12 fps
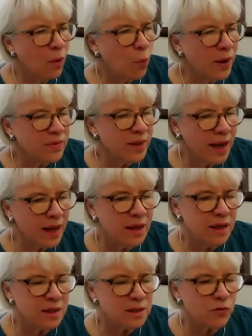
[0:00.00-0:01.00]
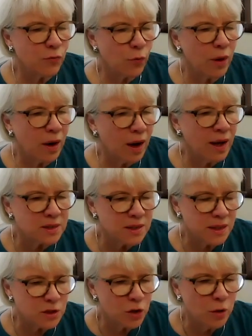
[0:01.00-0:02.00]
what that is for us
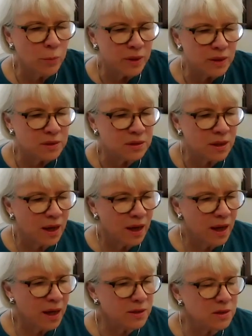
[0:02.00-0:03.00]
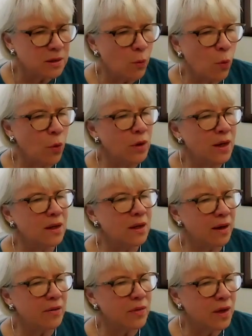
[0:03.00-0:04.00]
as humans is the warning
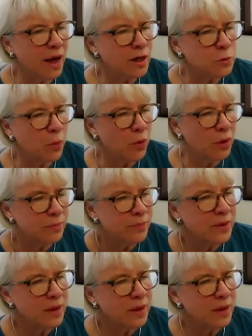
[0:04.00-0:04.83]
light on the dashboard.